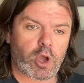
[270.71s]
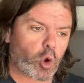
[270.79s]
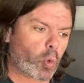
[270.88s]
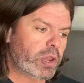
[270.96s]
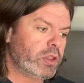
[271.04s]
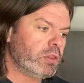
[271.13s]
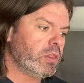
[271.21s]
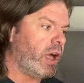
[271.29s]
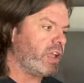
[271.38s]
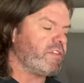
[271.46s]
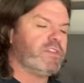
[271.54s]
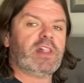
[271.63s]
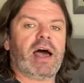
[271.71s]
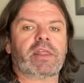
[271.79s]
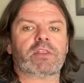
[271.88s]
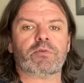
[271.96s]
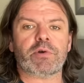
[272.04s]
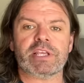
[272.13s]
When you're lying
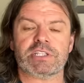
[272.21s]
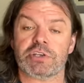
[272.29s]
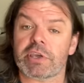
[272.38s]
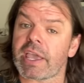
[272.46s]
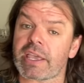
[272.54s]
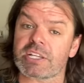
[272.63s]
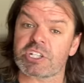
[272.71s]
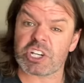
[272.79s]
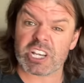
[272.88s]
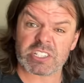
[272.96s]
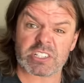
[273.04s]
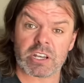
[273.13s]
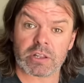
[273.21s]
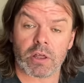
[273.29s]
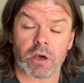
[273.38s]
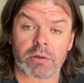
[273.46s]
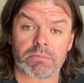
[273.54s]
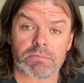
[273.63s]
flat, the reason you get congested a
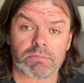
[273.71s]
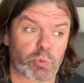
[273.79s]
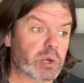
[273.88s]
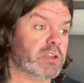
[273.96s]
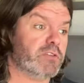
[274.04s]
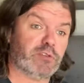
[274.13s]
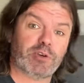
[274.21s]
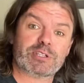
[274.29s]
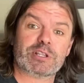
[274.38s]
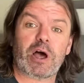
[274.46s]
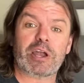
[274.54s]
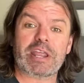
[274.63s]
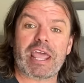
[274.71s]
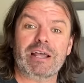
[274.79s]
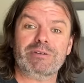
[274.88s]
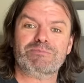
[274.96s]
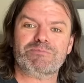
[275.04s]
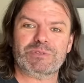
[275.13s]
lot when you first lie down,